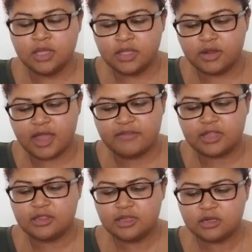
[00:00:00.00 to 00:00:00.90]
you're having a
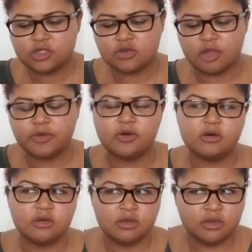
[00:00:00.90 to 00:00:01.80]
little
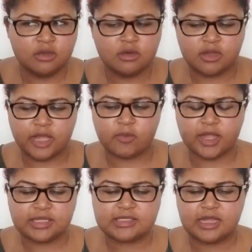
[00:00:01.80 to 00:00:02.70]
trouble like
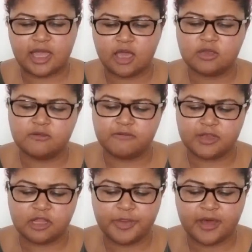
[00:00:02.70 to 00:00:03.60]
reconciling how you
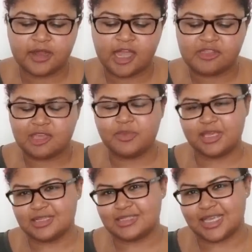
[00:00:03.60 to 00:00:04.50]
feel about it. I think because they